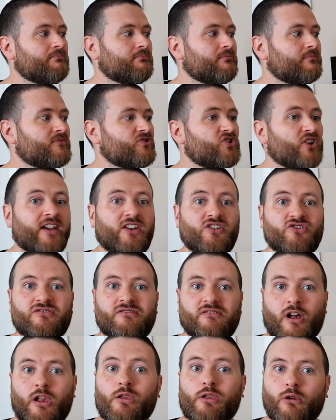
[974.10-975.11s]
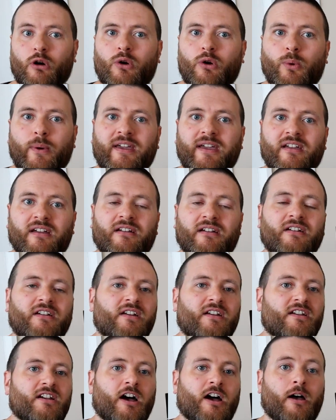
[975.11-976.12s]
changed a lot quicker
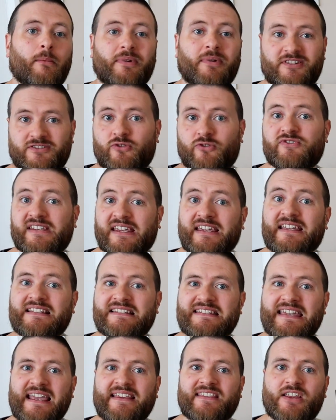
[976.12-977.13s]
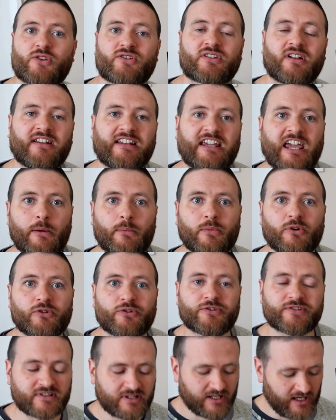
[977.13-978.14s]
because obviously it contained those kind of
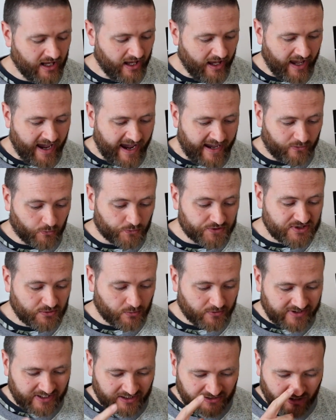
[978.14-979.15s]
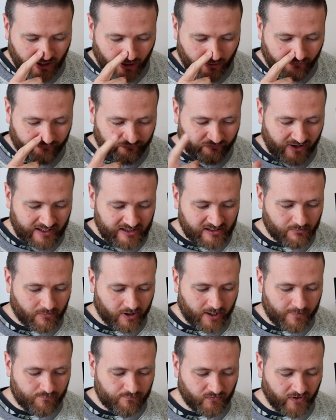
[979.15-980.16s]
chemicals. And also on that note, a friend of
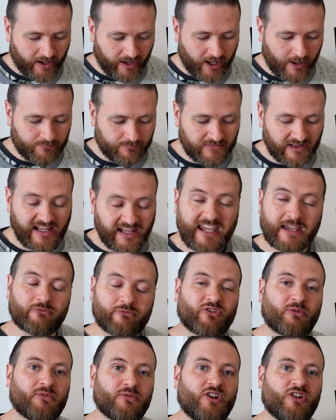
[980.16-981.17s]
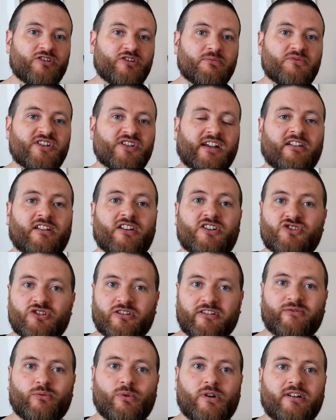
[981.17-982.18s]
mine, Liam from the YouTube channel I
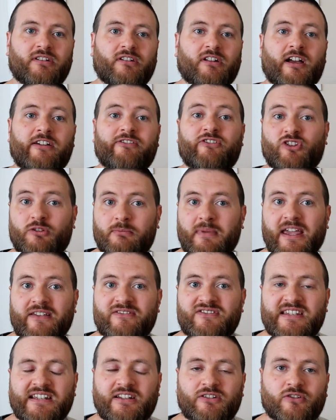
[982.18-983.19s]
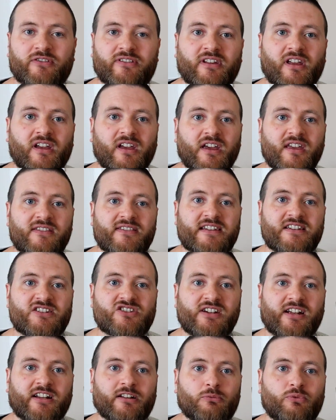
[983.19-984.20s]
Shot of Wildlife, who you may have seen on this
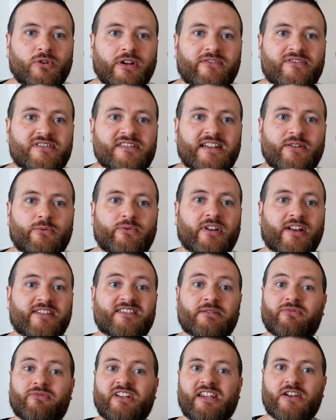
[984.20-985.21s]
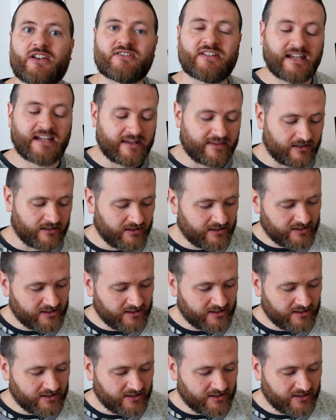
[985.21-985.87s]
channel previously, and we've done some videos together,